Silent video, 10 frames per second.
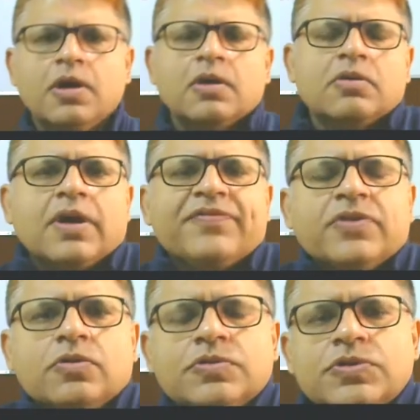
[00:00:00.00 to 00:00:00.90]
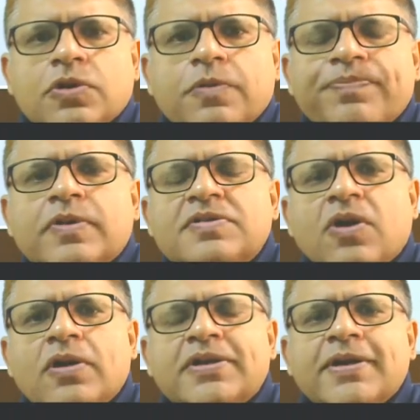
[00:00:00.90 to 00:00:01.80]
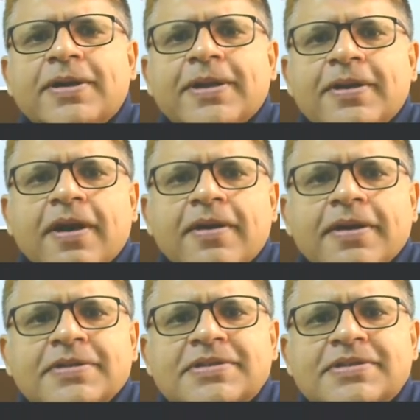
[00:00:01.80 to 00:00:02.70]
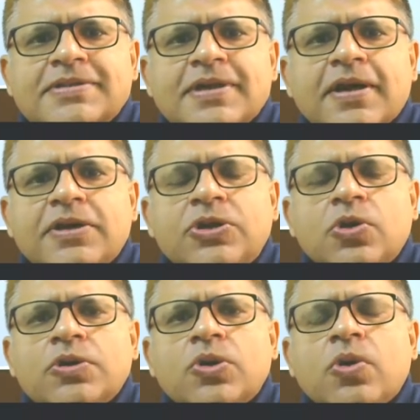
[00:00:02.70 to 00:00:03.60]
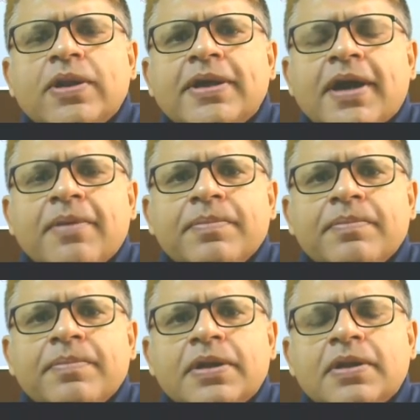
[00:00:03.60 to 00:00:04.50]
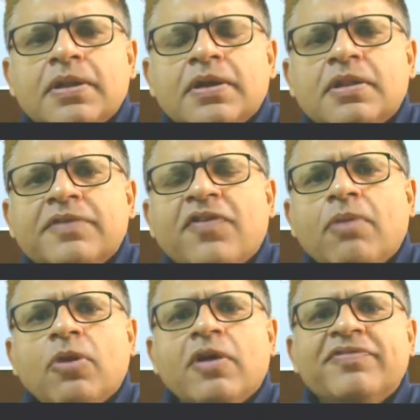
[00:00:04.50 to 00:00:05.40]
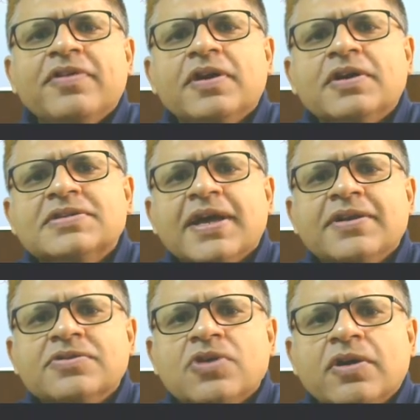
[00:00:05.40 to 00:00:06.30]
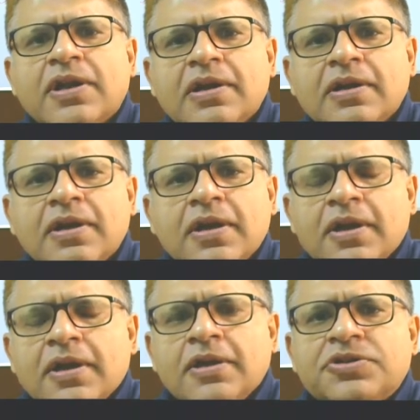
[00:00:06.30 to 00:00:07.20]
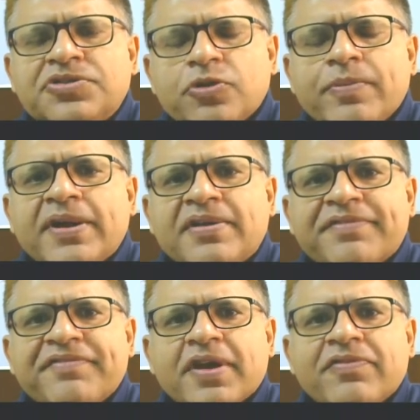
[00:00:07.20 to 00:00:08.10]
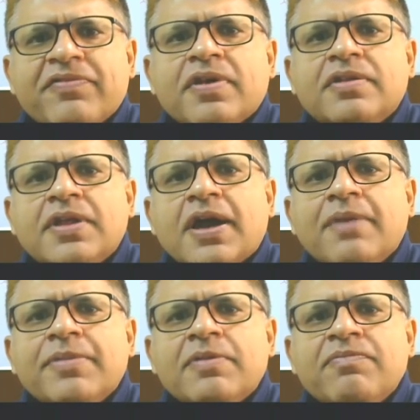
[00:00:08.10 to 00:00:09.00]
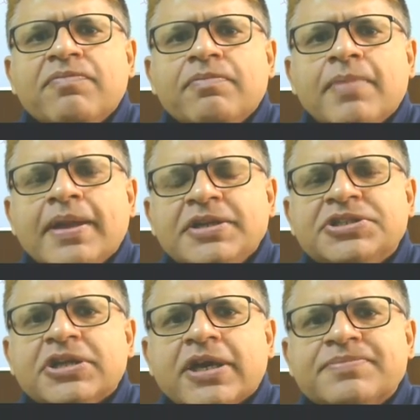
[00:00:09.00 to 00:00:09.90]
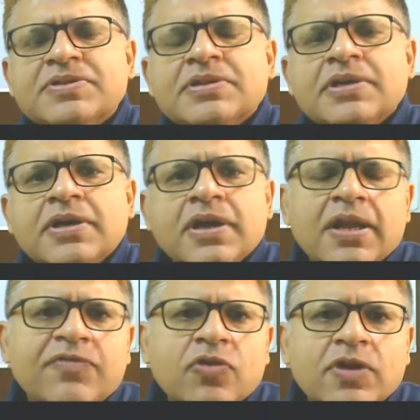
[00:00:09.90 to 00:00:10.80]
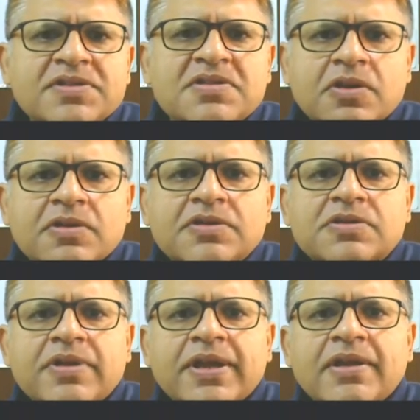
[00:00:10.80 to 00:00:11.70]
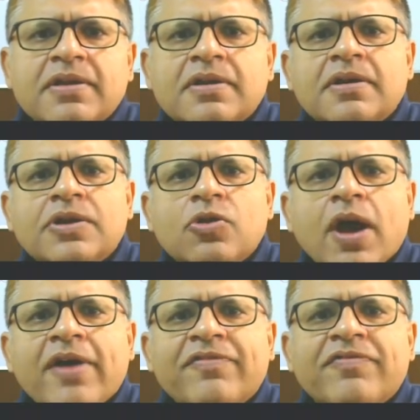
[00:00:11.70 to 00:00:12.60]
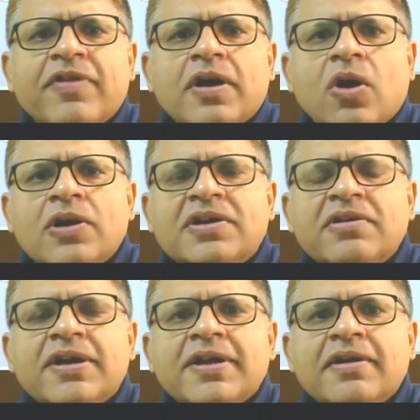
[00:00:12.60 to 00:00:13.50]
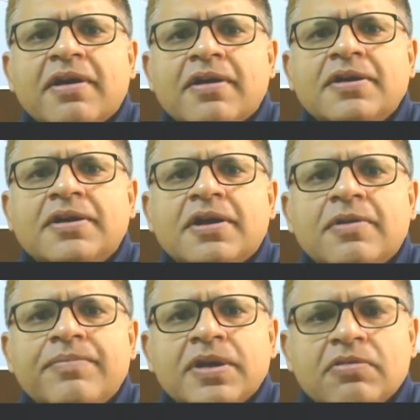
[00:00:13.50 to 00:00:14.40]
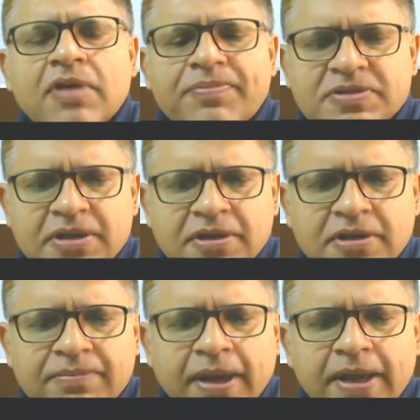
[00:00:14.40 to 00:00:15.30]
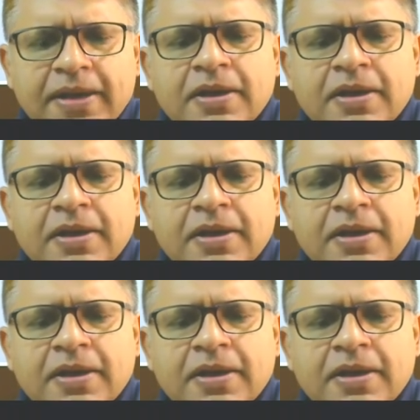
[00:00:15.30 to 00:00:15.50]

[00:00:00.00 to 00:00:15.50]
Good afternoon. So, see, alternating currents don't only come in the form of a sinusoidal trigonometric wave. They come in many shapes. And if you can see on the screen, you have alternating current being represented by